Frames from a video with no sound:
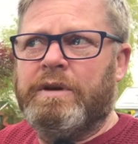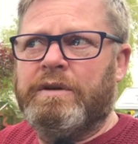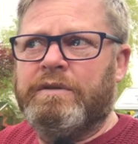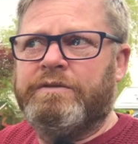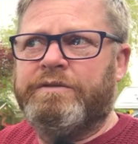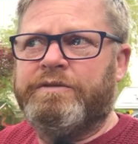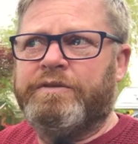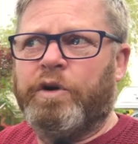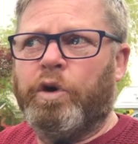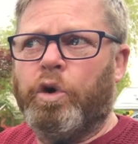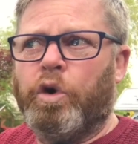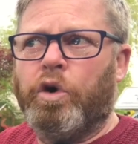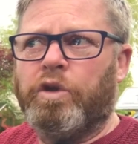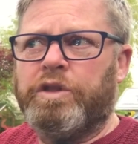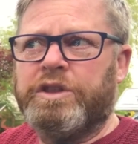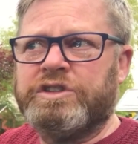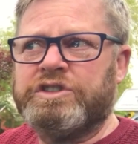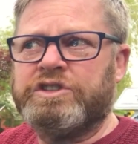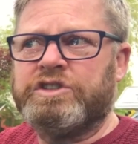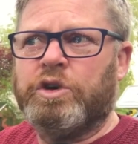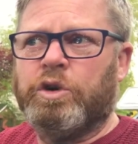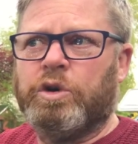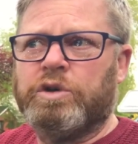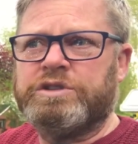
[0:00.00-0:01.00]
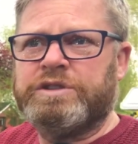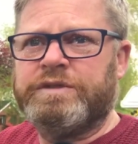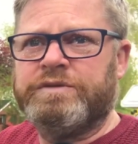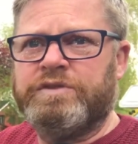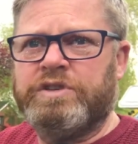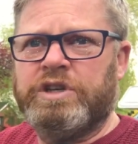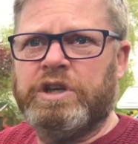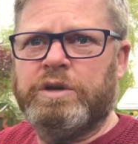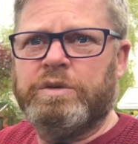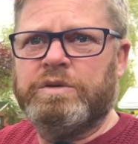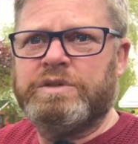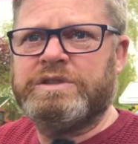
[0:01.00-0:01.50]
for the sort
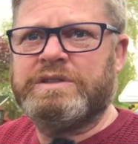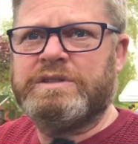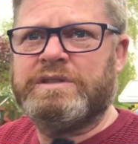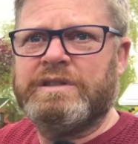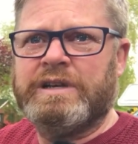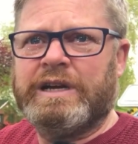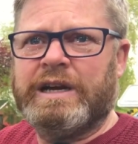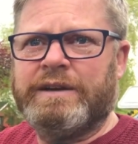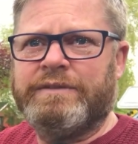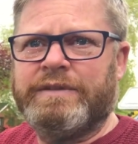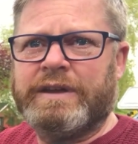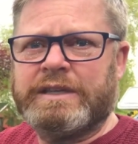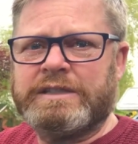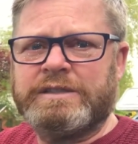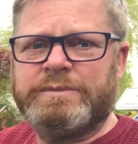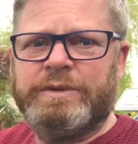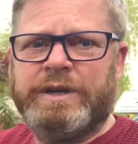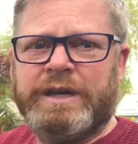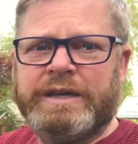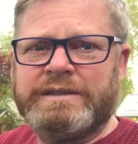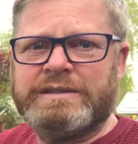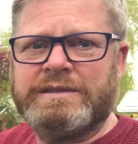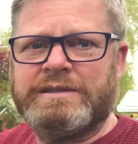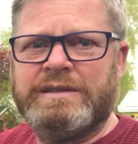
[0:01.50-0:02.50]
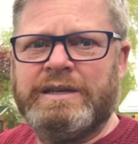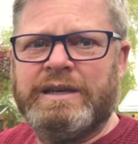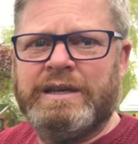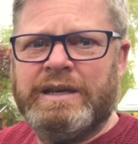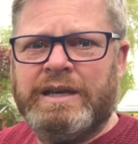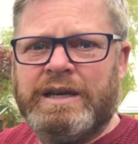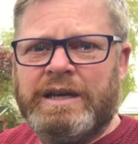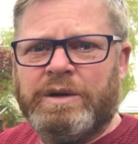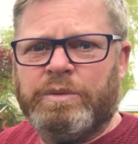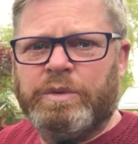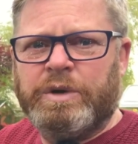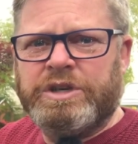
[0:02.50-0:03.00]
of use that I've expressed,
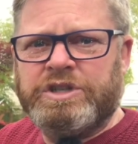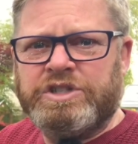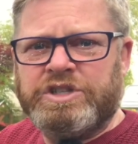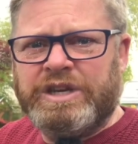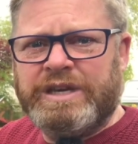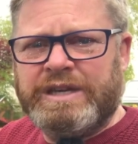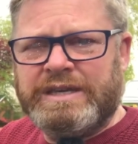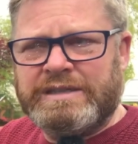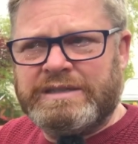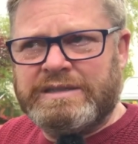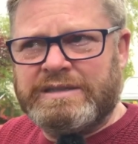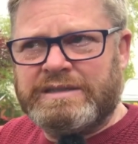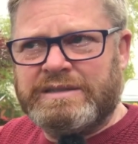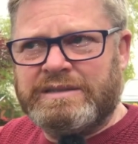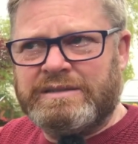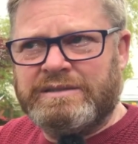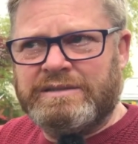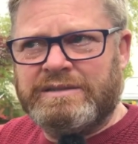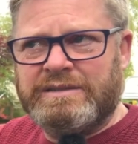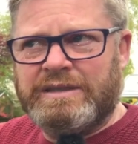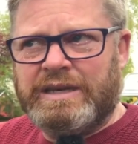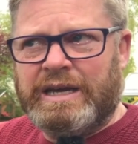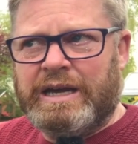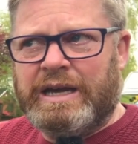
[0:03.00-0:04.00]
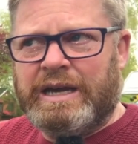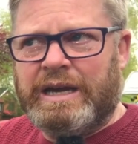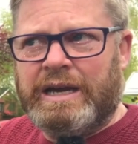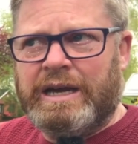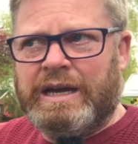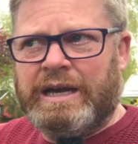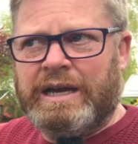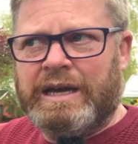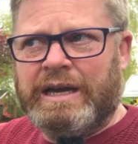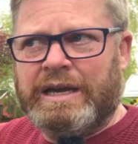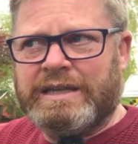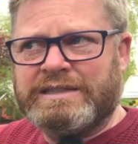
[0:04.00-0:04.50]
which is
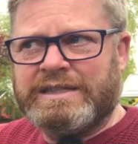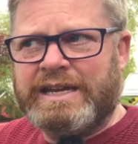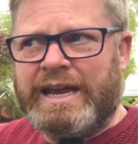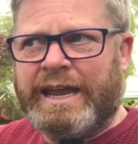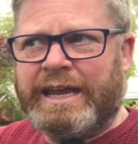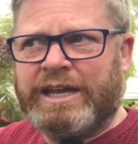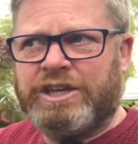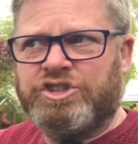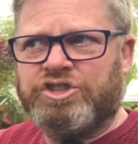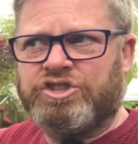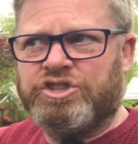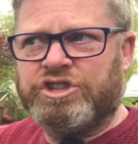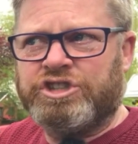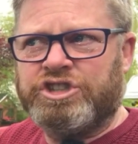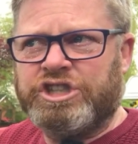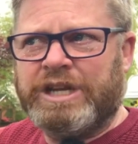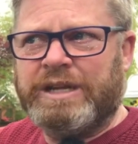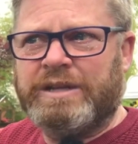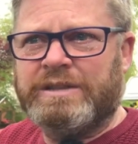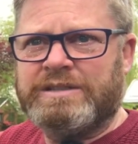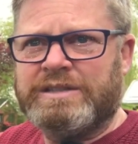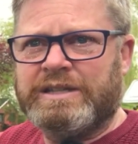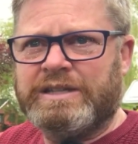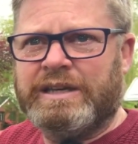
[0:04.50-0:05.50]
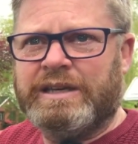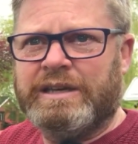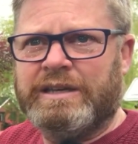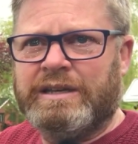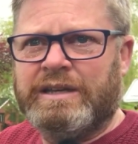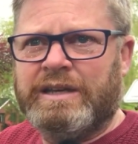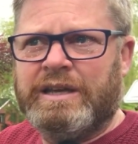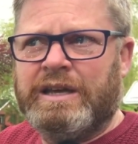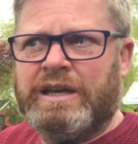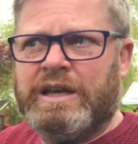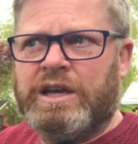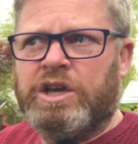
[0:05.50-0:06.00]
as an extra shelter
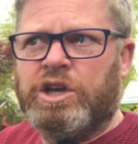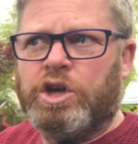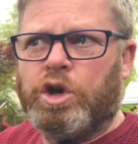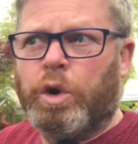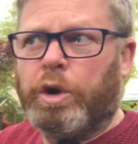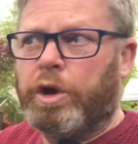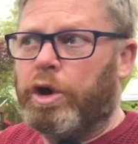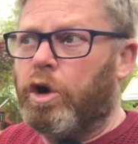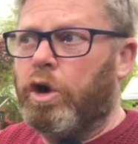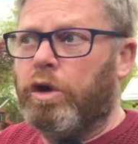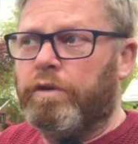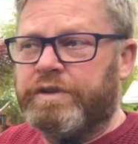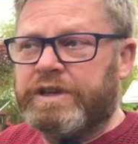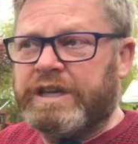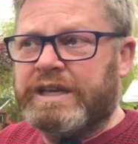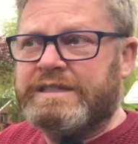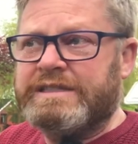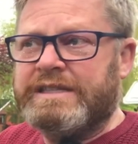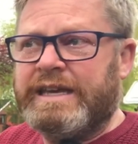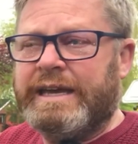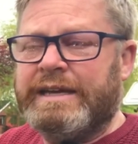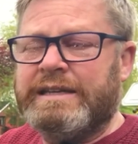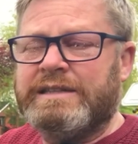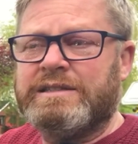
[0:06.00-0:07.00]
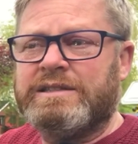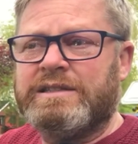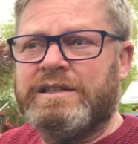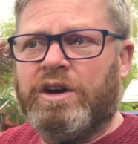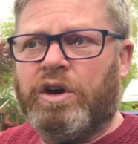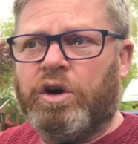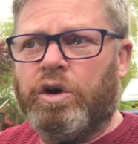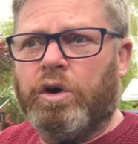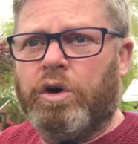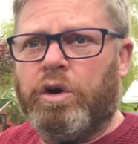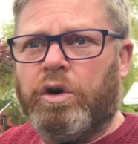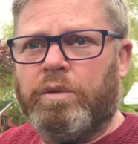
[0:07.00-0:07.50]
going over your tent
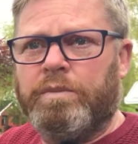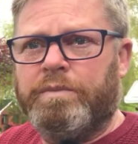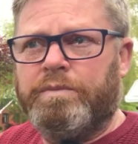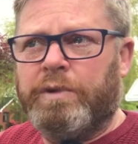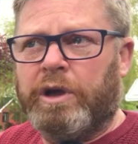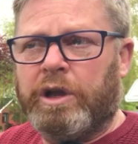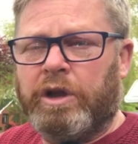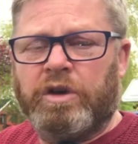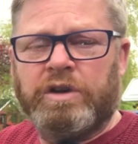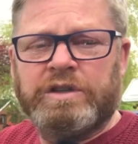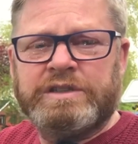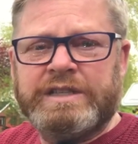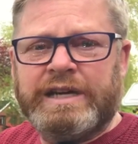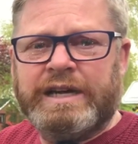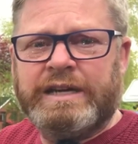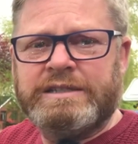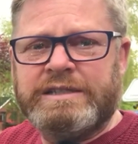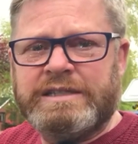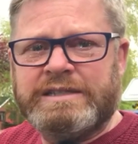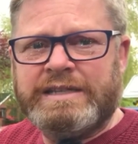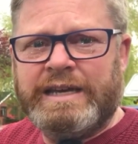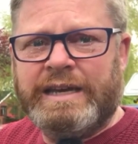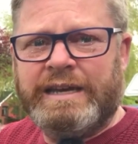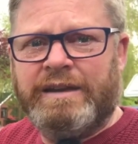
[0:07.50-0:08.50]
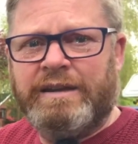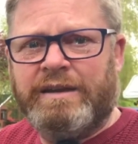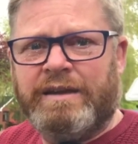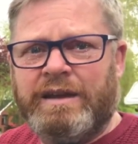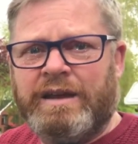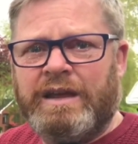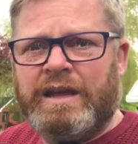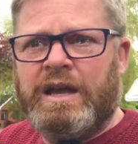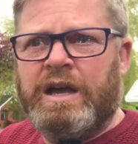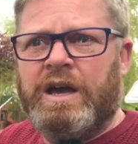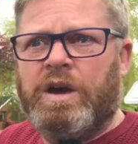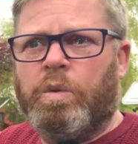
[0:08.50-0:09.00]
or alongside your tent
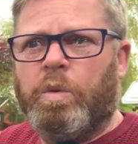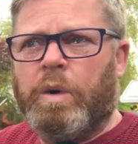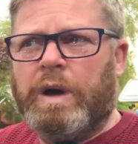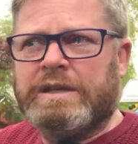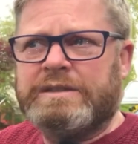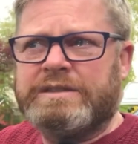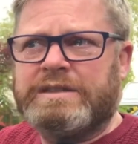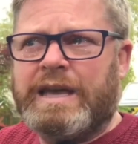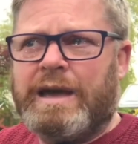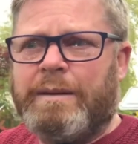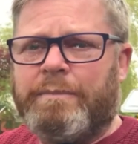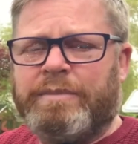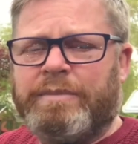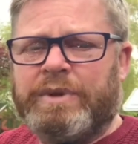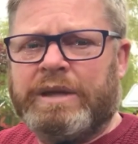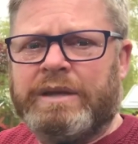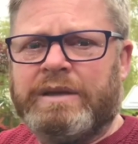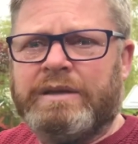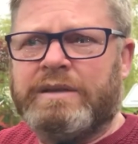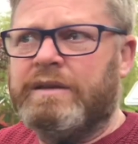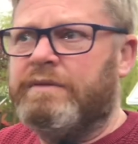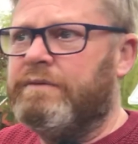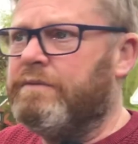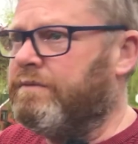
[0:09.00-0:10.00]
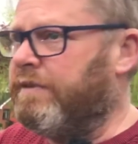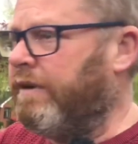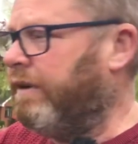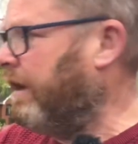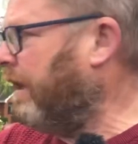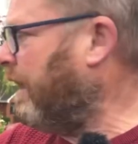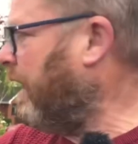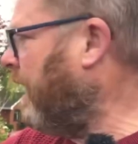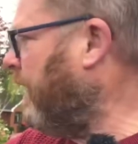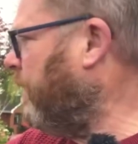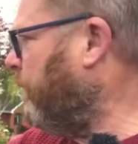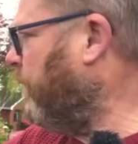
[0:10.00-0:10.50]
whilst camping.
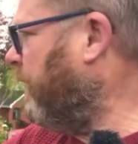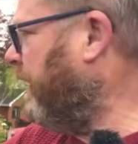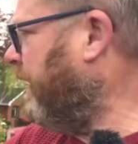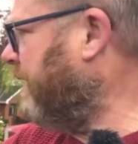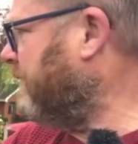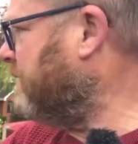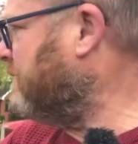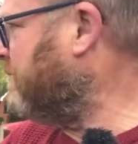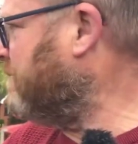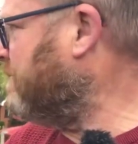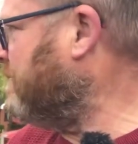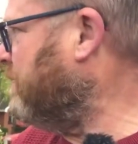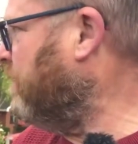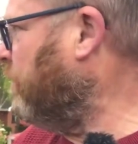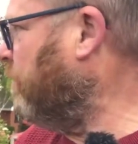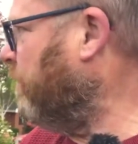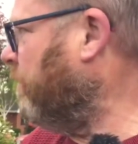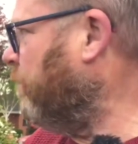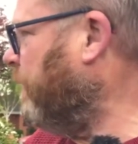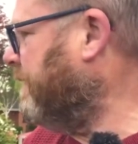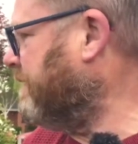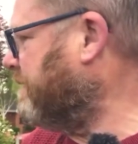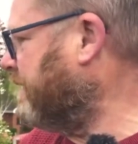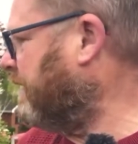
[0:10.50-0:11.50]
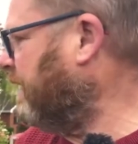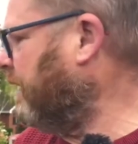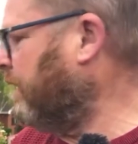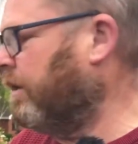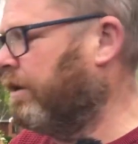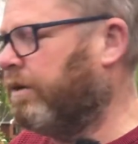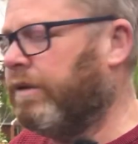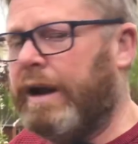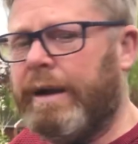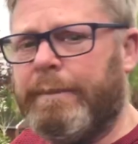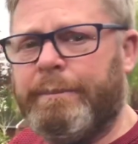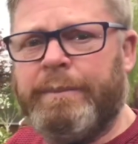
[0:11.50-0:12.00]
Very lightweight, only weighs 1
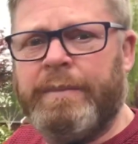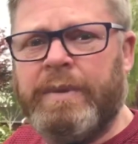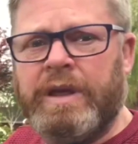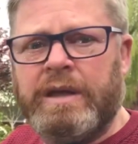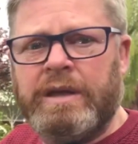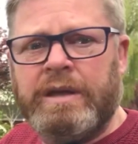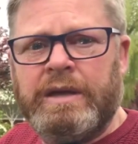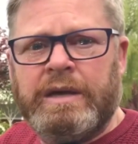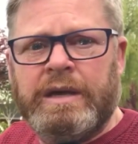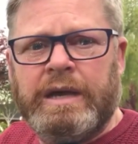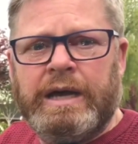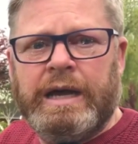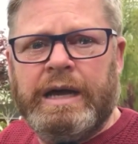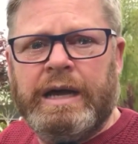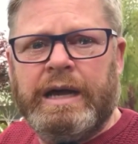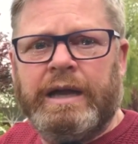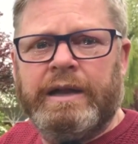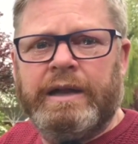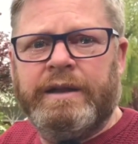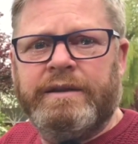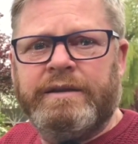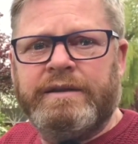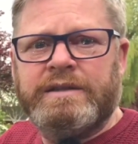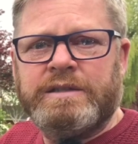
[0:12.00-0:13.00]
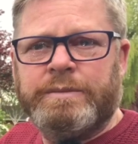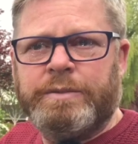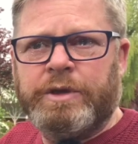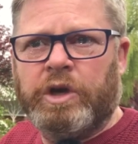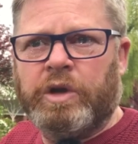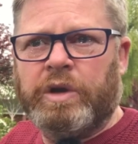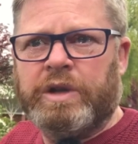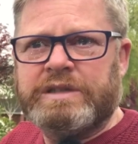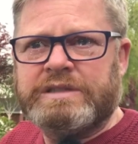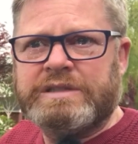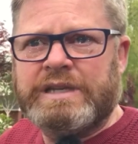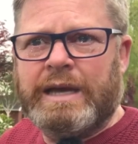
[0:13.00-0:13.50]
kilogram, and to be
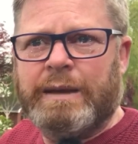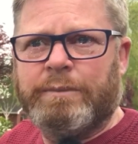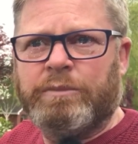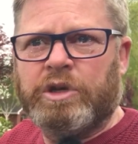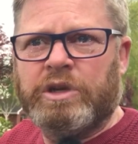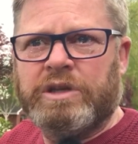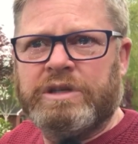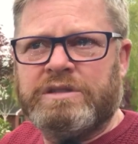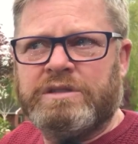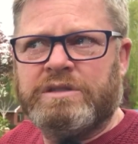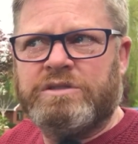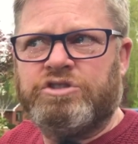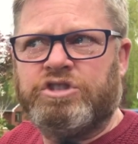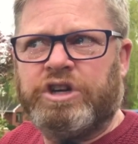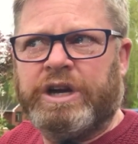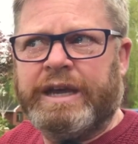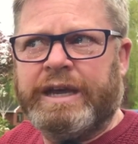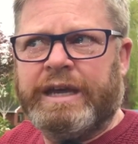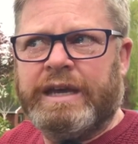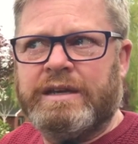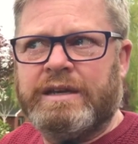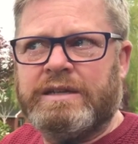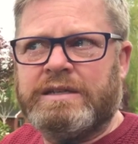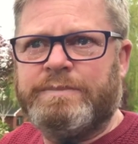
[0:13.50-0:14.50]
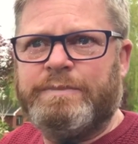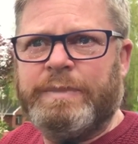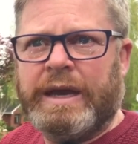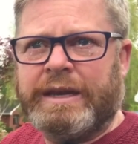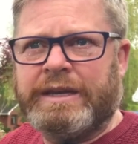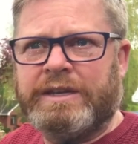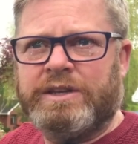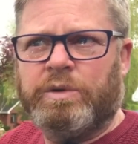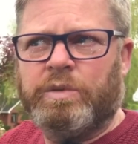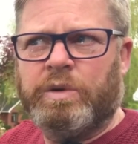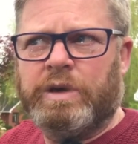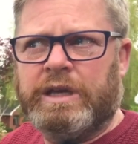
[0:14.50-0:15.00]
honest, I'm going to try it,
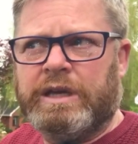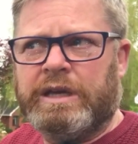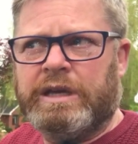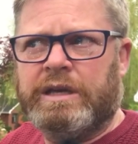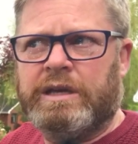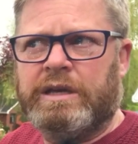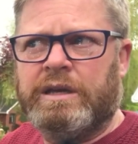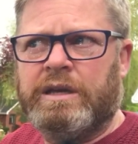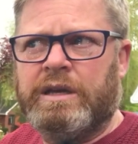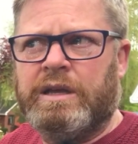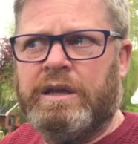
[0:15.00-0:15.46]
pack it away